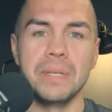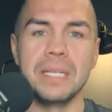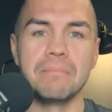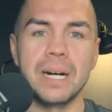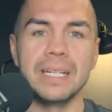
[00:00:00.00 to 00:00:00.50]

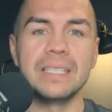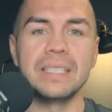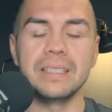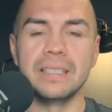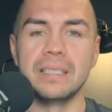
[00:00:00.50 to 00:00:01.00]
being my
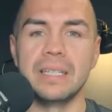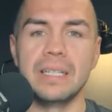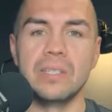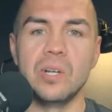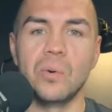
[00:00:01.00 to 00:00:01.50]
kill,
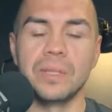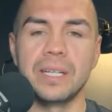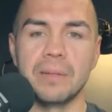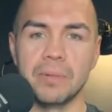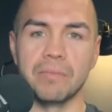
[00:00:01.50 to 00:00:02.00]
and knowing
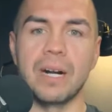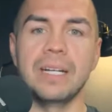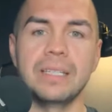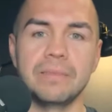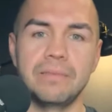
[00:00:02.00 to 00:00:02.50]
that I'm
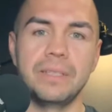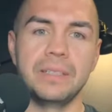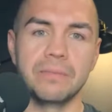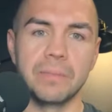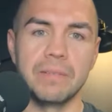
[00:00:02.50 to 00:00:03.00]
providing and
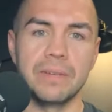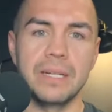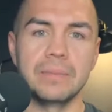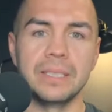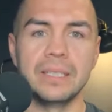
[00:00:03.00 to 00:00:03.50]
feeding for my
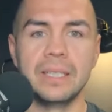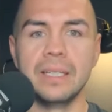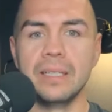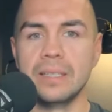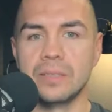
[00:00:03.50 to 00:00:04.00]
family.
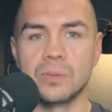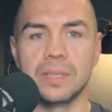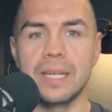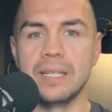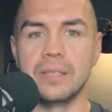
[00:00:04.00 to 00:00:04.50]
So
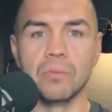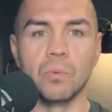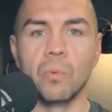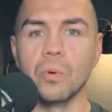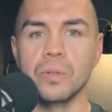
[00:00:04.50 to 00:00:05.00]
again, the
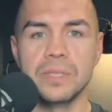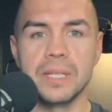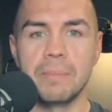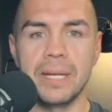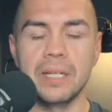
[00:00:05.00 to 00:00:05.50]
rewards
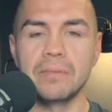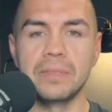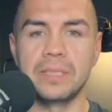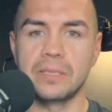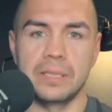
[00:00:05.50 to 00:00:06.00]
and the payoff,
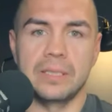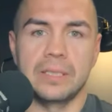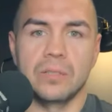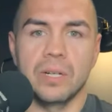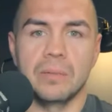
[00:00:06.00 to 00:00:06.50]

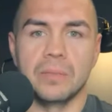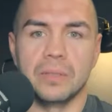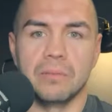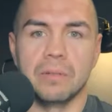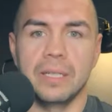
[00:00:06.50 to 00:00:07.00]
it's
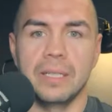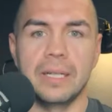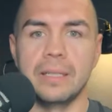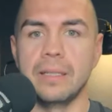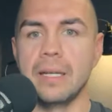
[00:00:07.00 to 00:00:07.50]
incredible, right?
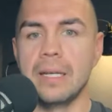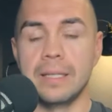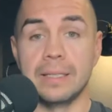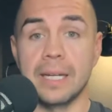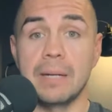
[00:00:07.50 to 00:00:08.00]
And
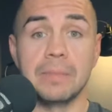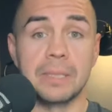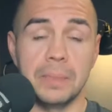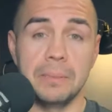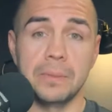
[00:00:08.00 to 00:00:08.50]
the time with
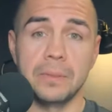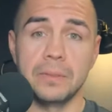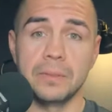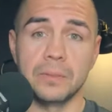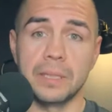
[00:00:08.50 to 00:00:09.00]
the people.
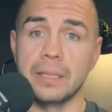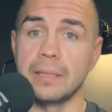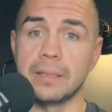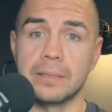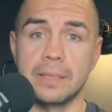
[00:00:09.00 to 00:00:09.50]
So again,
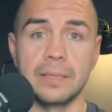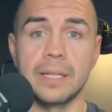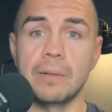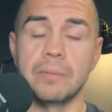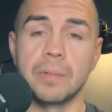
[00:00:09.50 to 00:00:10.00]
like I say,
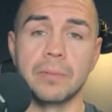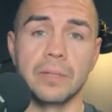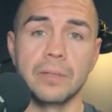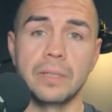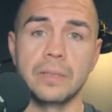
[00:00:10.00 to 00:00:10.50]
time with my
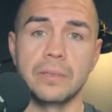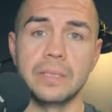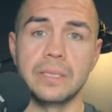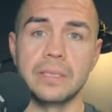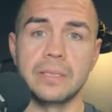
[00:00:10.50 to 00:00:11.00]
brother-in-law,
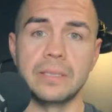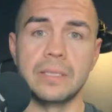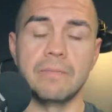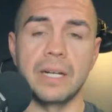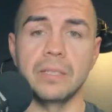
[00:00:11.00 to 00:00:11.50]
it's
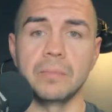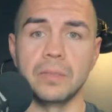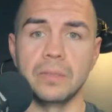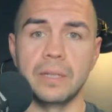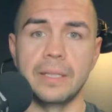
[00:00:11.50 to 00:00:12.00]

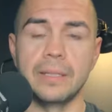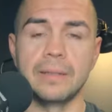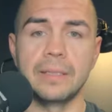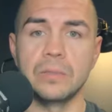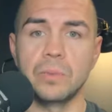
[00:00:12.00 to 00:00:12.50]
invaluable. And the
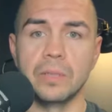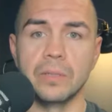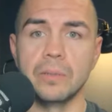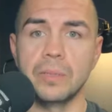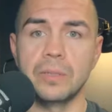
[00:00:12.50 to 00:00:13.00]
things we
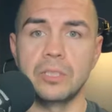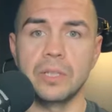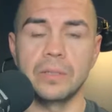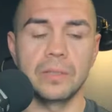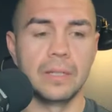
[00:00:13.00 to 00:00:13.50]
learn about each
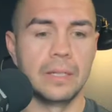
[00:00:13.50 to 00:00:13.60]
other,